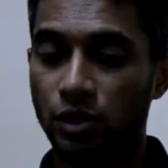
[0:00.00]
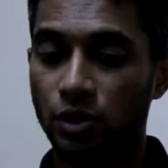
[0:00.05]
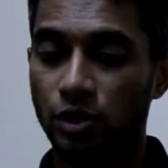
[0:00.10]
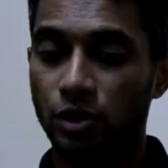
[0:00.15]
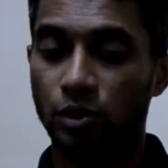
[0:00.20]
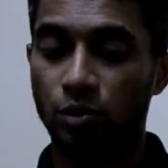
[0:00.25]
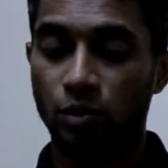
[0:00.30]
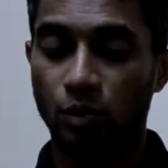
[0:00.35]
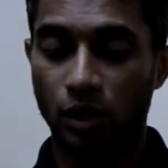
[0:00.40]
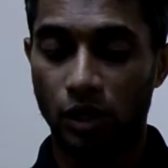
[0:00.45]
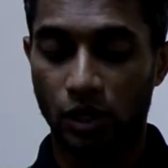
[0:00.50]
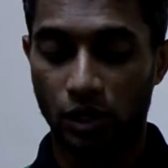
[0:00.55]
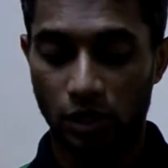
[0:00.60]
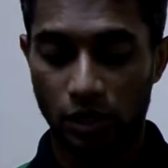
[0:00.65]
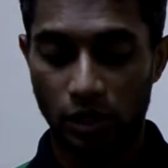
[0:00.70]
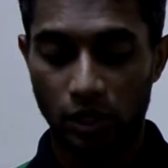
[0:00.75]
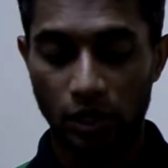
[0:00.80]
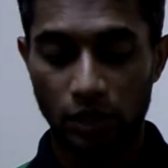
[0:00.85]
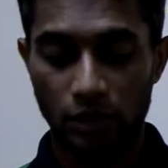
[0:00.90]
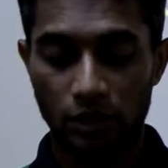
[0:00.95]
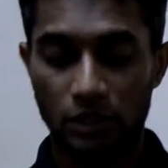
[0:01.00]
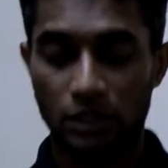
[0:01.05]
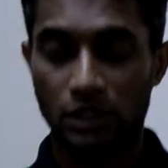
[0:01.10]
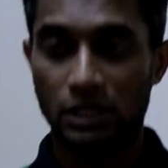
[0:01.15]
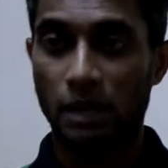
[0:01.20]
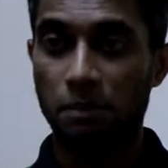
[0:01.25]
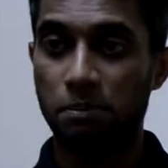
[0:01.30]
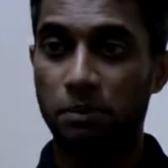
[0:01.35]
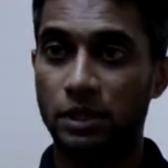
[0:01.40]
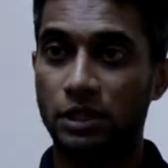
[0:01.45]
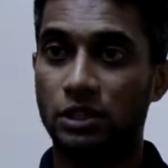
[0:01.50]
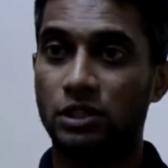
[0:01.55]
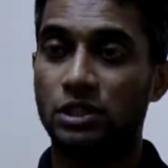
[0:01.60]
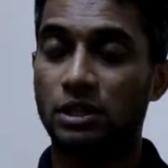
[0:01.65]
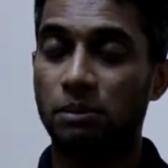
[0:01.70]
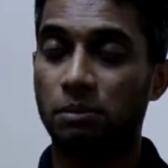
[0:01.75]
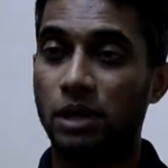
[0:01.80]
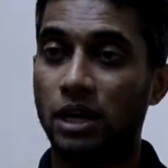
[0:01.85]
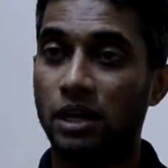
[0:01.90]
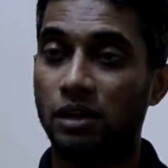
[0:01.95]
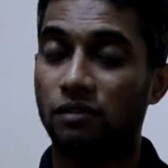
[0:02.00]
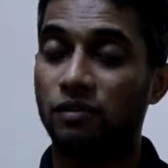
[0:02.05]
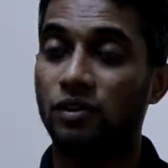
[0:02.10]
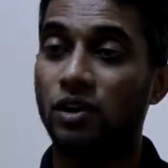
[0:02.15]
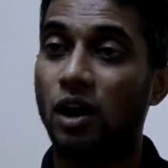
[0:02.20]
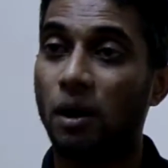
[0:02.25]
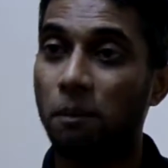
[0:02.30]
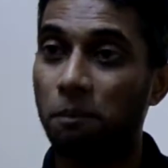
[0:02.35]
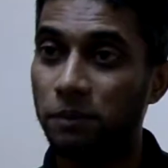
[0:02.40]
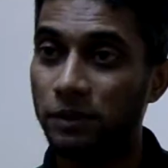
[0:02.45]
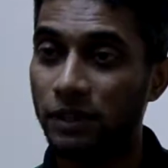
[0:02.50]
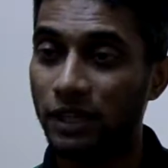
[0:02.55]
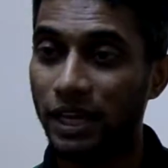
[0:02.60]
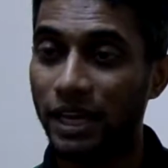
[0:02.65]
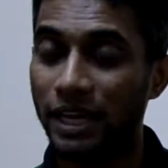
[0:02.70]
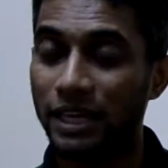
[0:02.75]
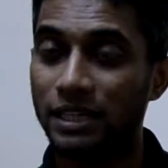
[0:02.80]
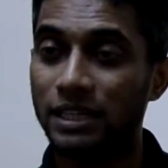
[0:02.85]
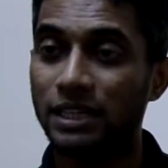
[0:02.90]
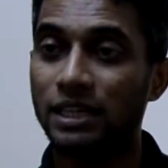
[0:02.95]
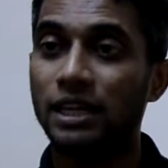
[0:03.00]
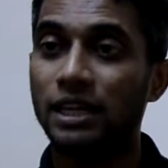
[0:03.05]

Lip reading: you want to submit some kind of complaint,